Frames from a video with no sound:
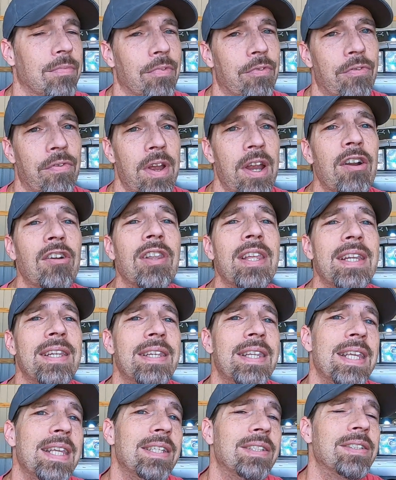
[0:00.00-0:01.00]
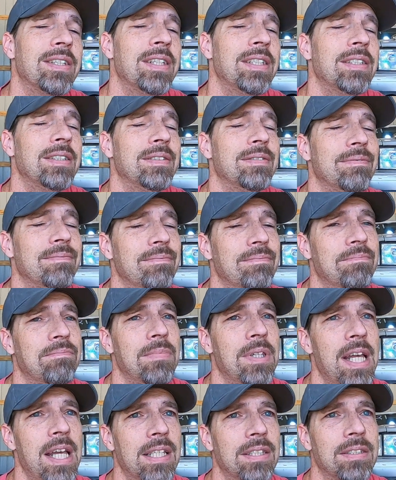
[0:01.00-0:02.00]
fairly decent
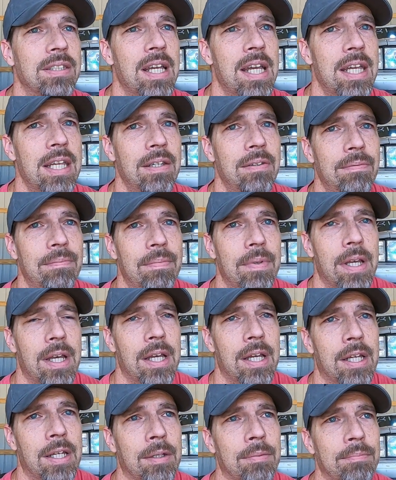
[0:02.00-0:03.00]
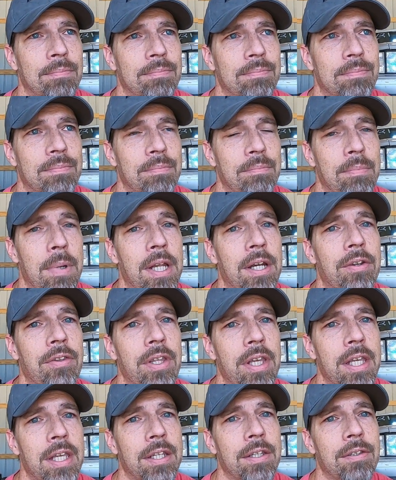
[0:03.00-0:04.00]
last night, better
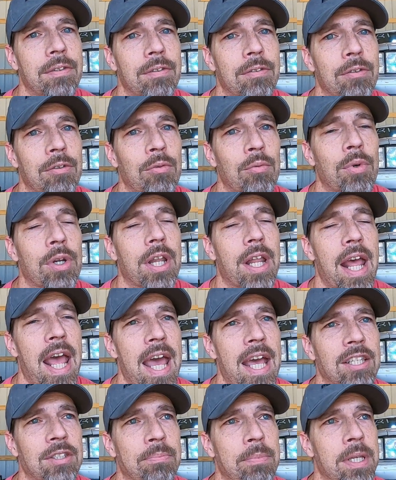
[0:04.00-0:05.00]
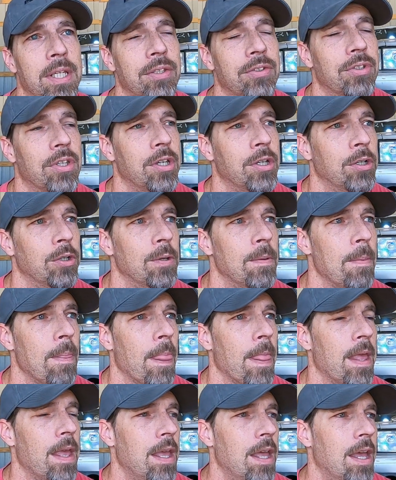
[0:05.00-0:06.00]
than what it has been, so
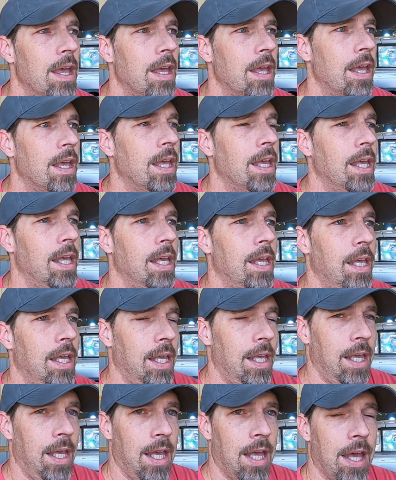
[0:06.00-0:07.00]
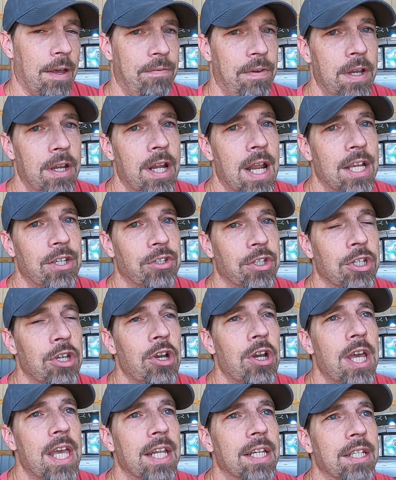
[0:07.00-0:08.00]
I figured I should
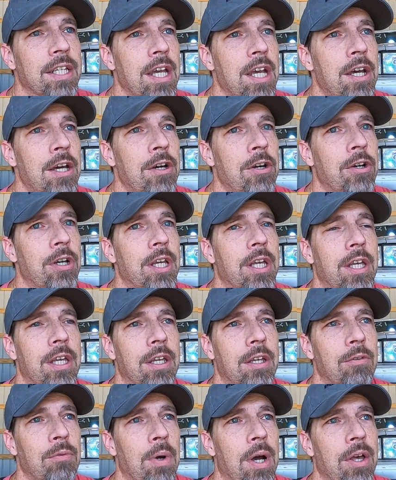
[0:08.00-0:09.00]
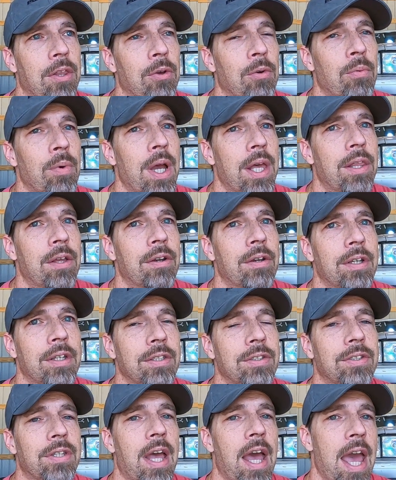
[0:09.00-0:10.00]
go ahead and go while the weather
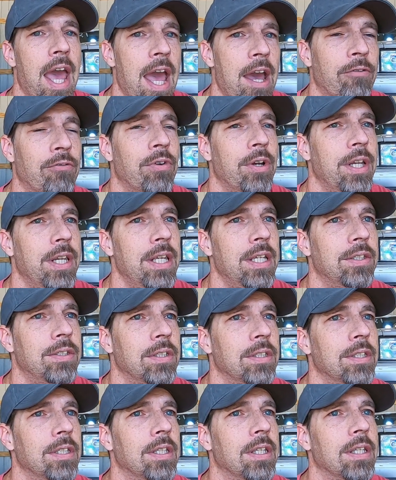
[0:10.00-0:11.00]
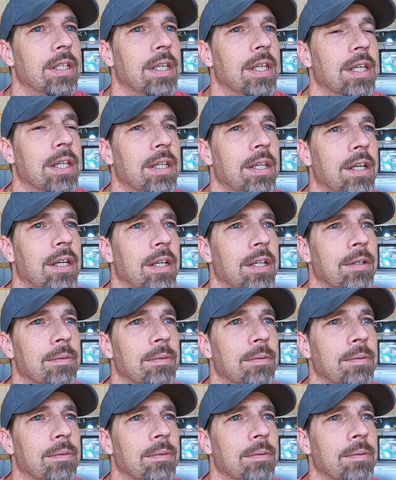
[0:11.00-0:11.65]
is halfway decent, and